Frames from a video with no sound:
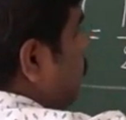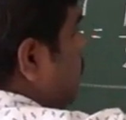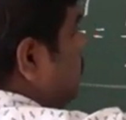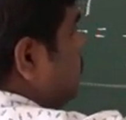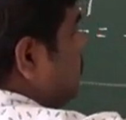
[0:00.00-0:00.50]

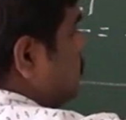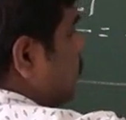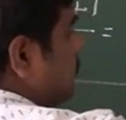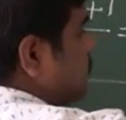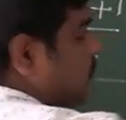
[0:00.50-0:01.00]
1/6,
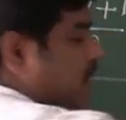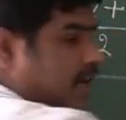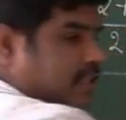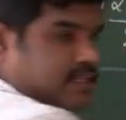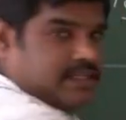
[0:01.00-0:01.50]
1/7,
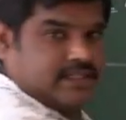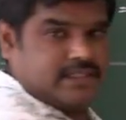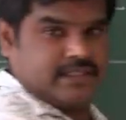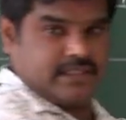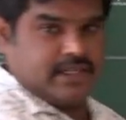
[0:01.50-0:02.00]
like that.
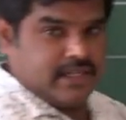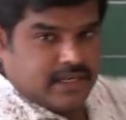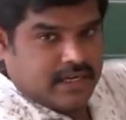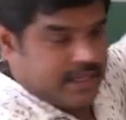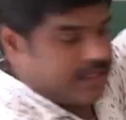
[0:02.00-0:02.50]
Like